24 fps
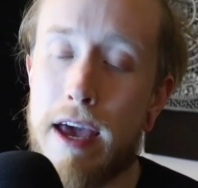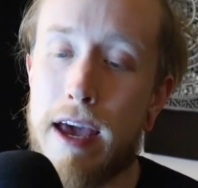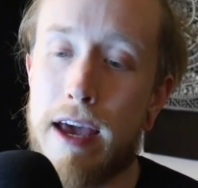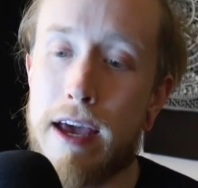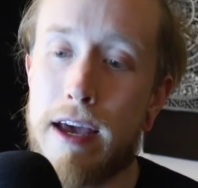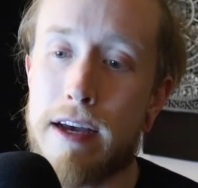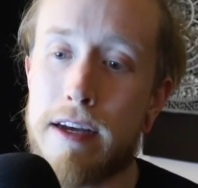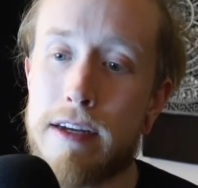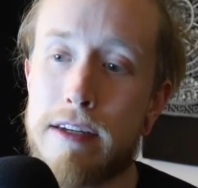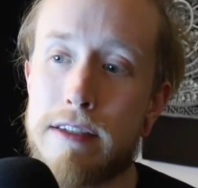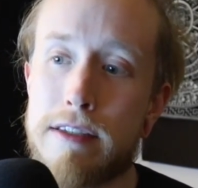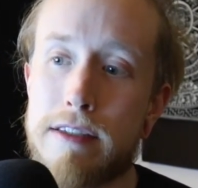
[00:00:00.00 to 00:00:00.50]

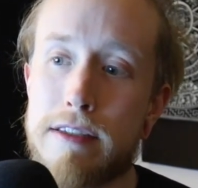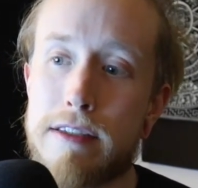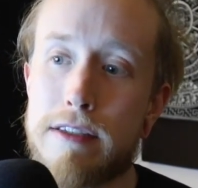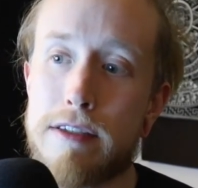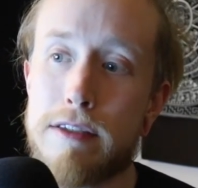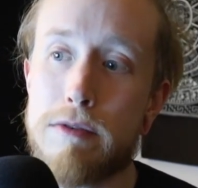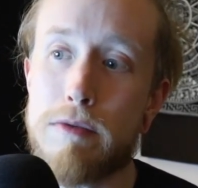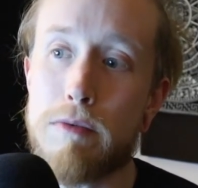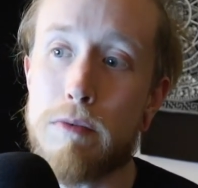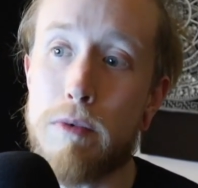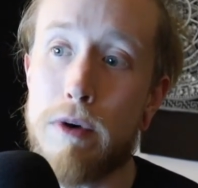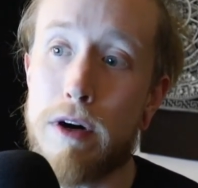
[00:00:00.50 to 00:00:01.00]
And
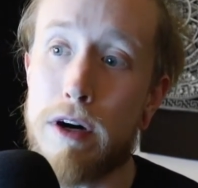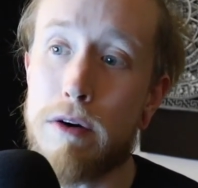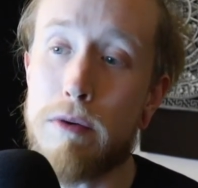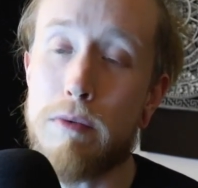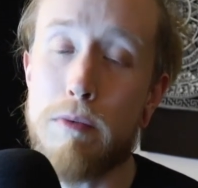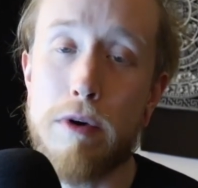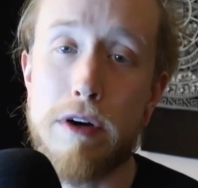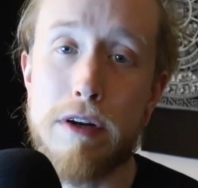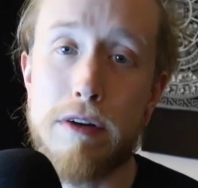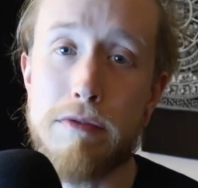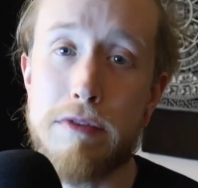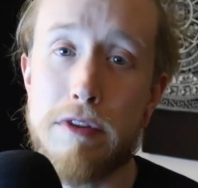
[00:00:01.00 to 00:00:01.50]
well,
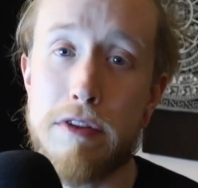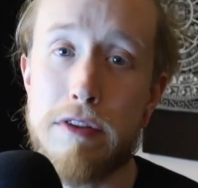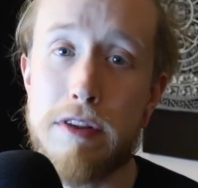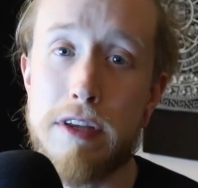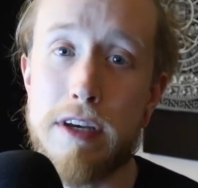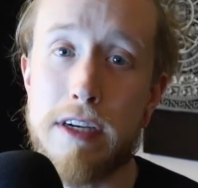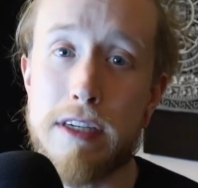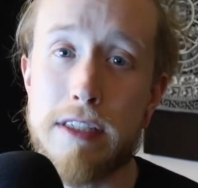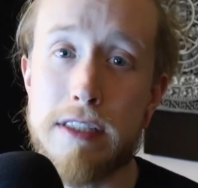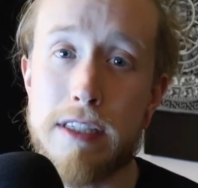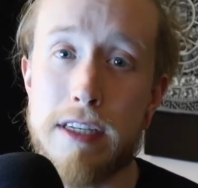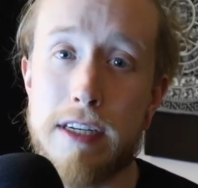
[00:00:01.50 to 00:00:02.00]
one of the
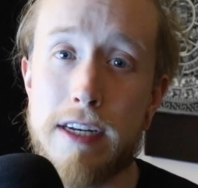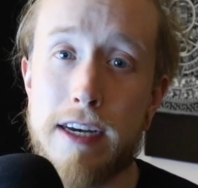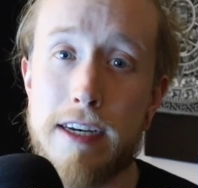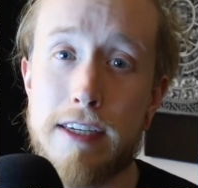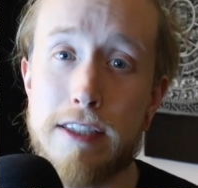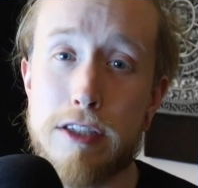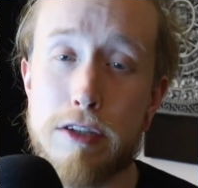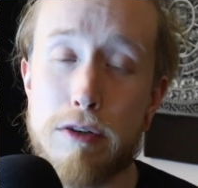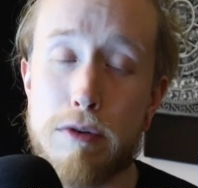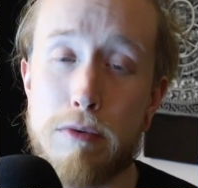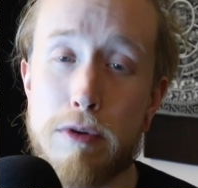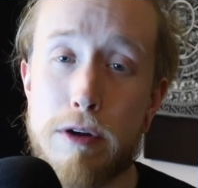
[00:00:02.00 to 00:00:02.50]
things that
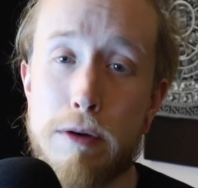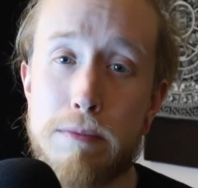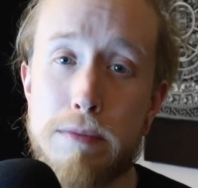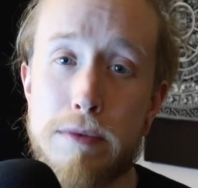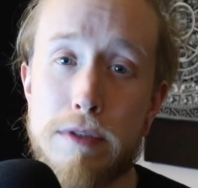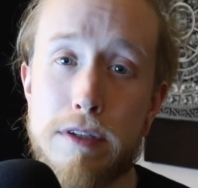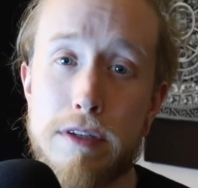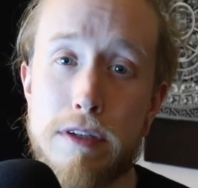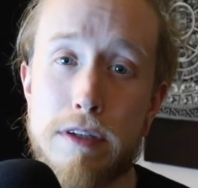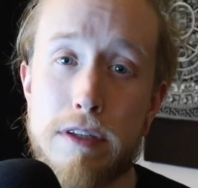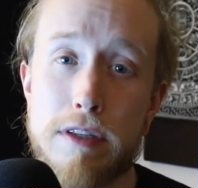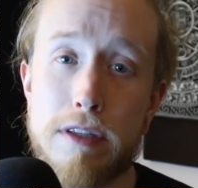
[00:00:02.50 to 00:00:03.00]
has
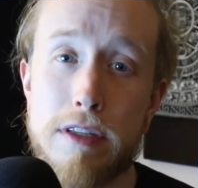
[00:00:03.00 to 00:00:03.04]
gripped